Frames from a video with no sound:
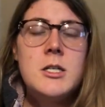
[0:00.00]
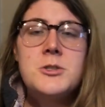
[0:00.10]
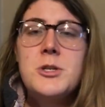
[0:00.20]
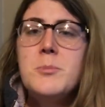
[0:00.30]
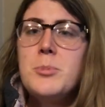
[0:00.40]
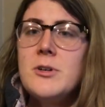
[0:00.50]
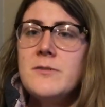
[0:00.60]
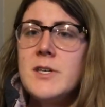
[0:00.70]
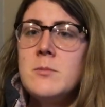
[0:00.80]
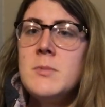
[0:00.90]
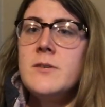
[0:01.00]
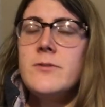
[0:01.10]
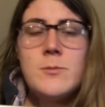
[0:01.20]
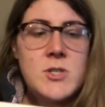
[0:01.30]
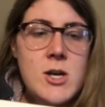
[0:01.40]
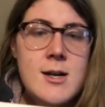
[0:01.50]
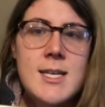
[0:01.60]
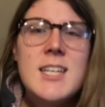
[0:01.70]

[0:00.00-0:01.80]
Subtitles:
to prevent me from talking?